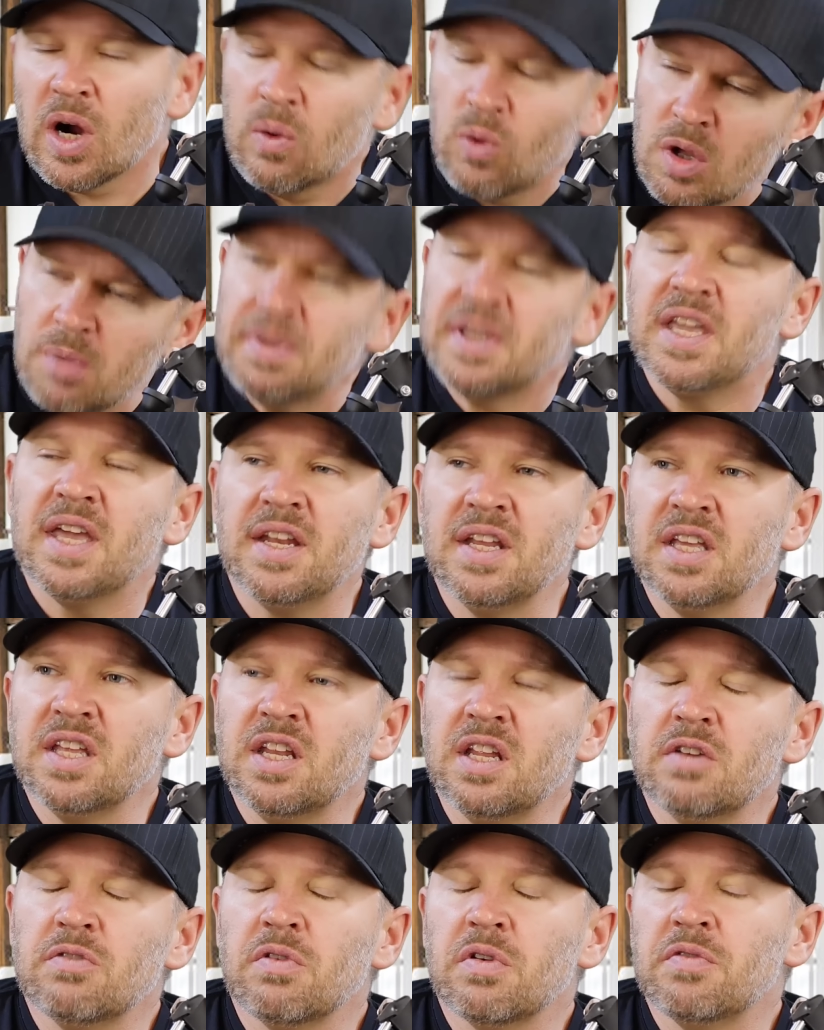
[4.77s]
I will be getting it
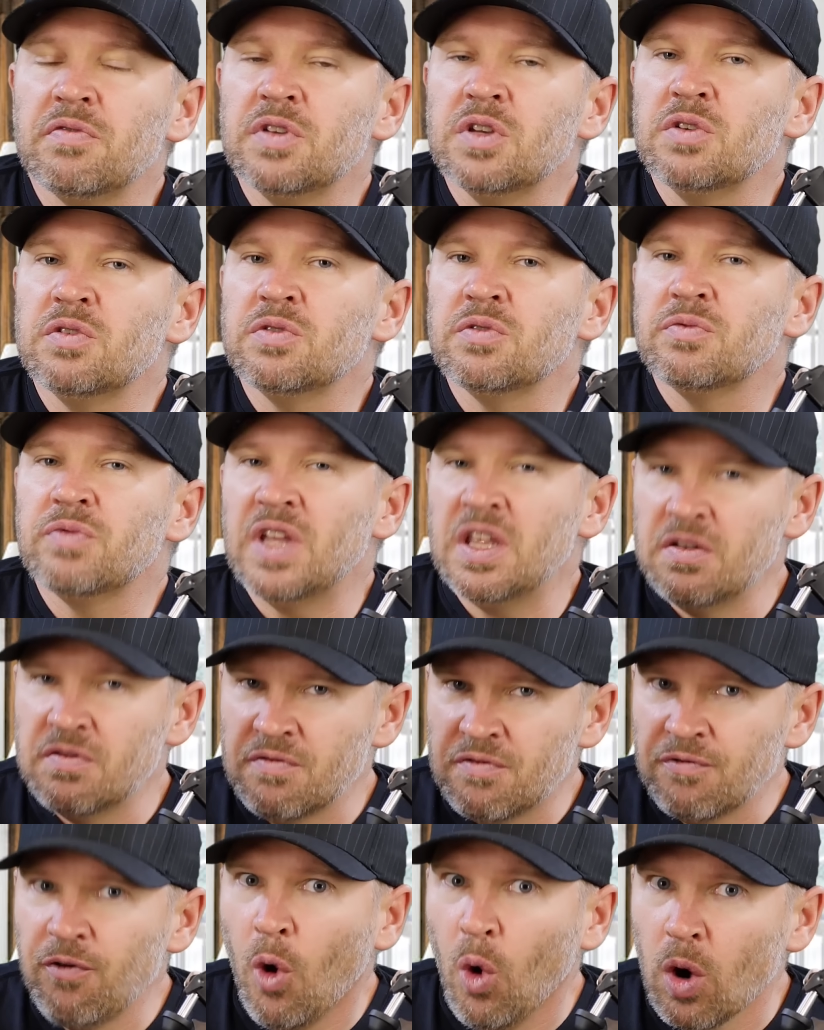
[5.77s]
in review, in
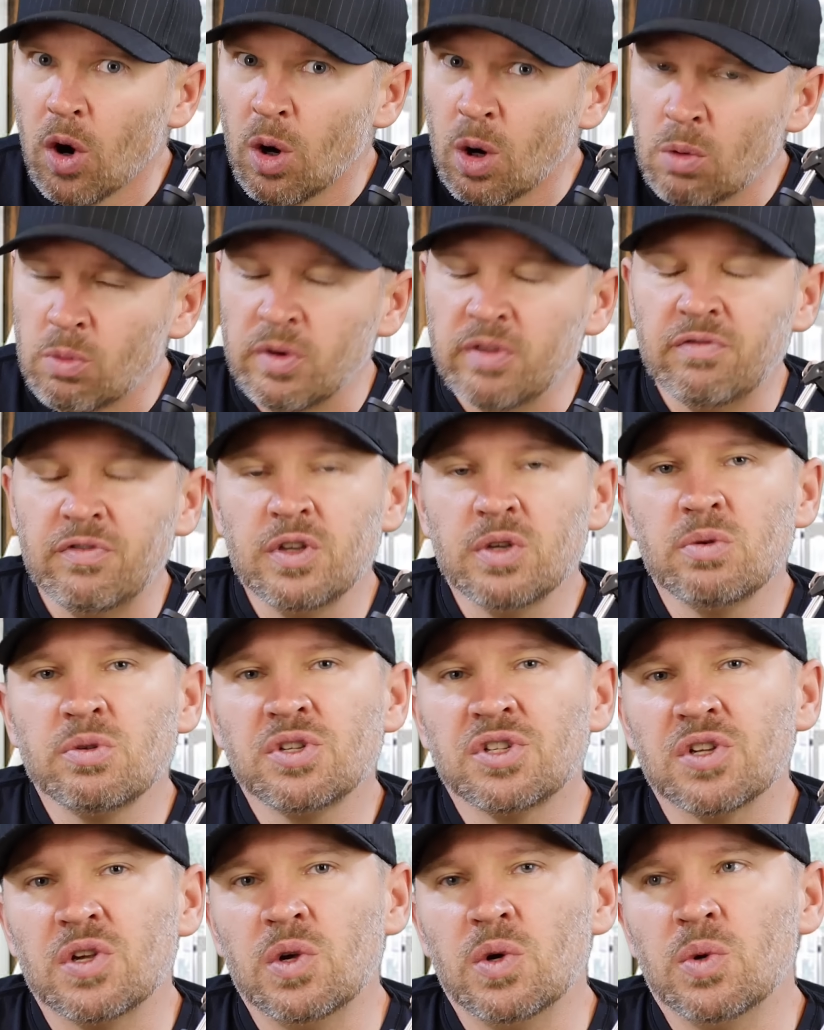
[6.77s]
for review
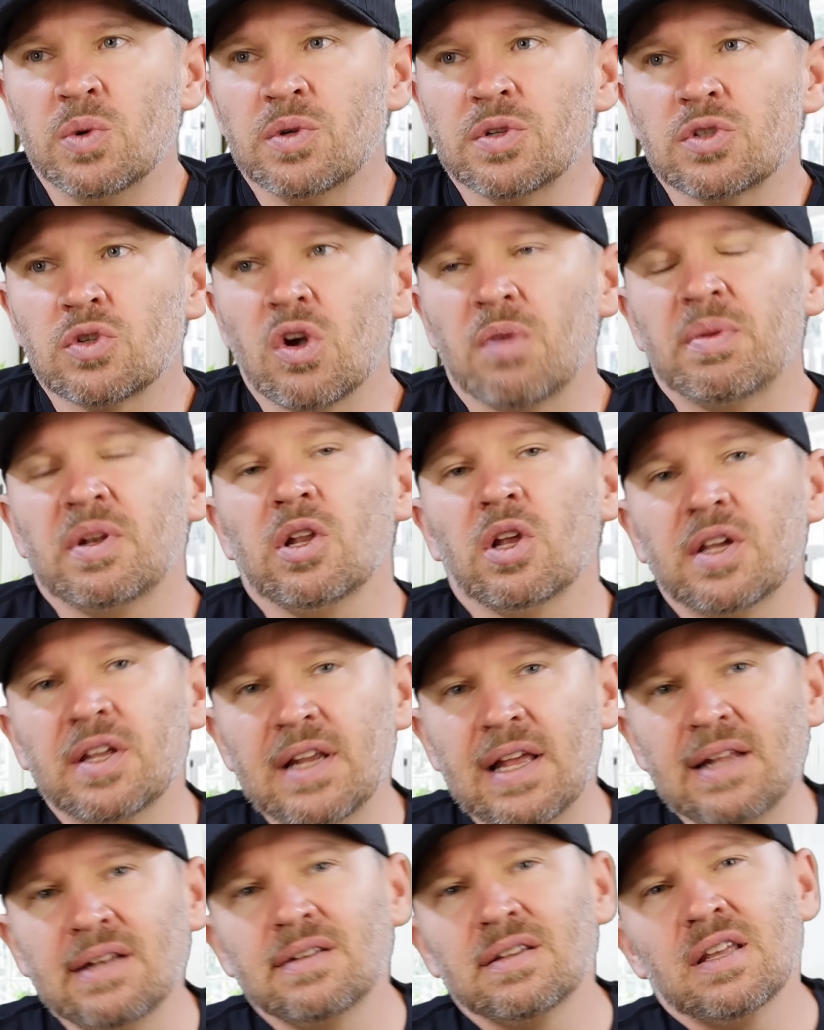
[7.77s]
soon. So I've been looking
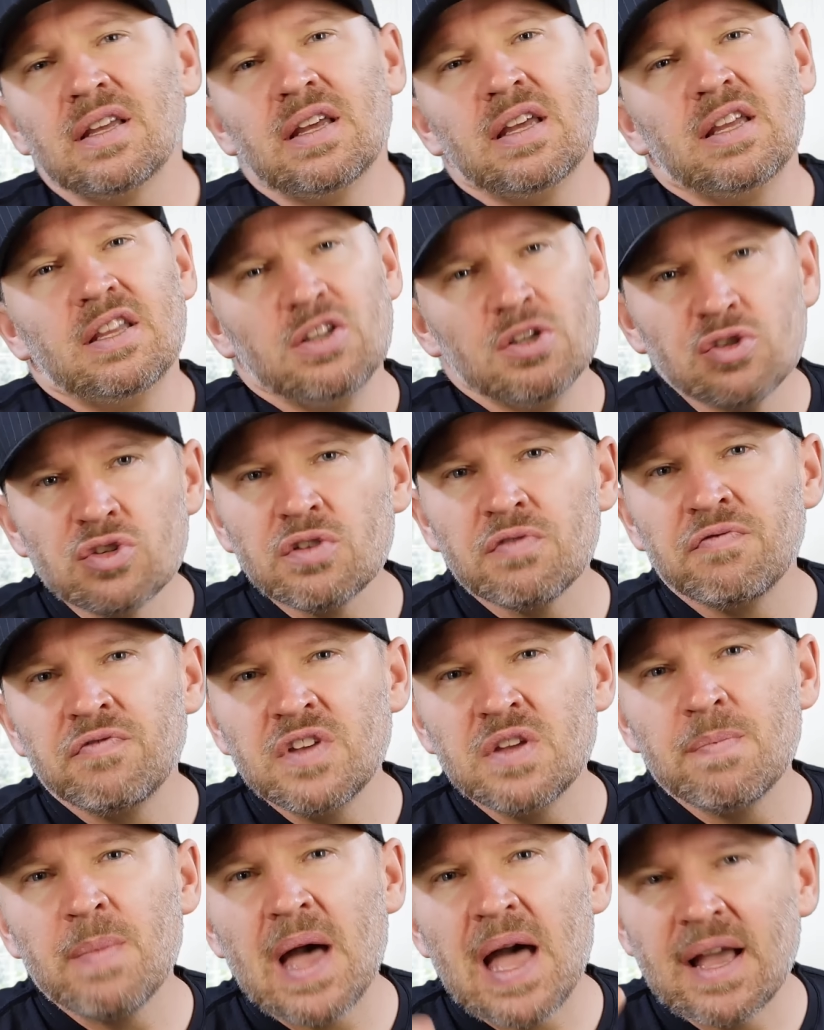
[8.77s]
at the user
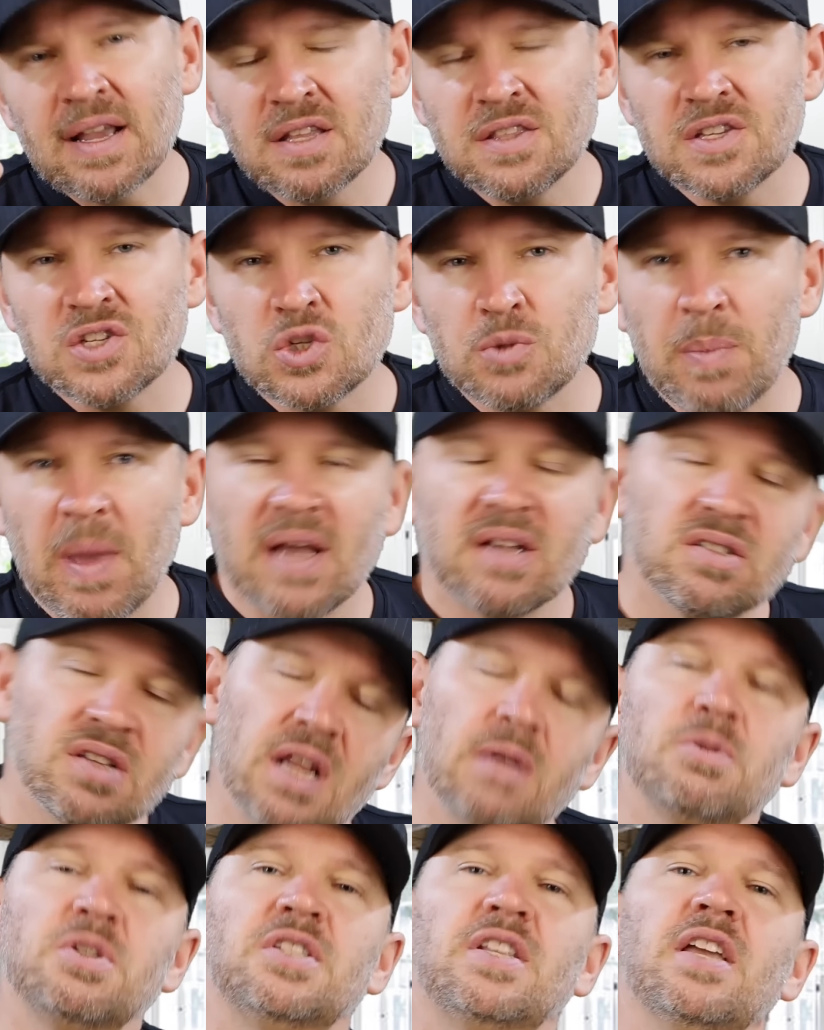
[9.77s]
feedback and the specs, and
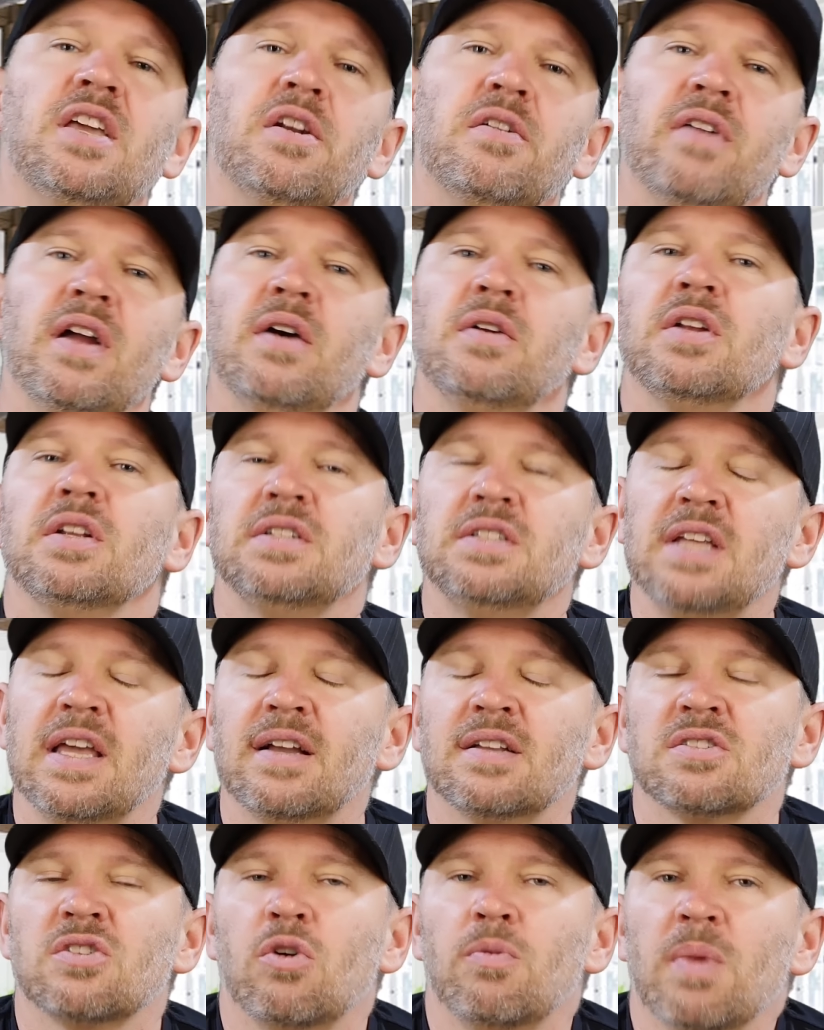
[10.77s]
I was digging around on
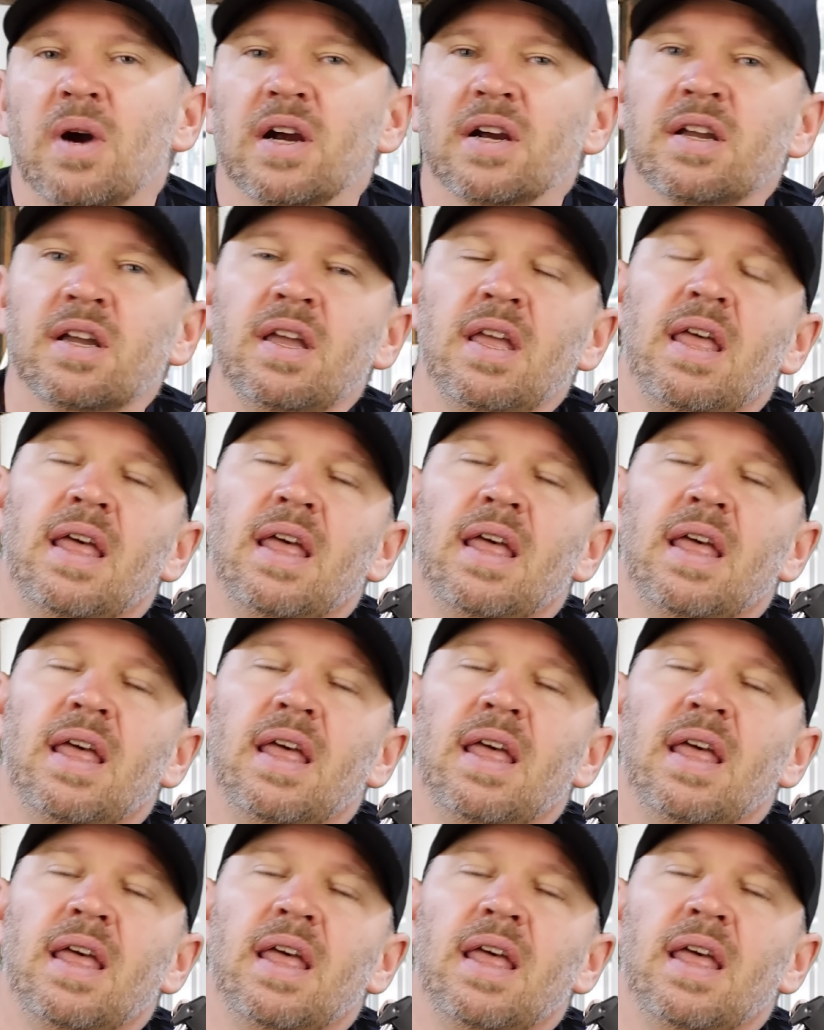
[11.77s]
DxOMark.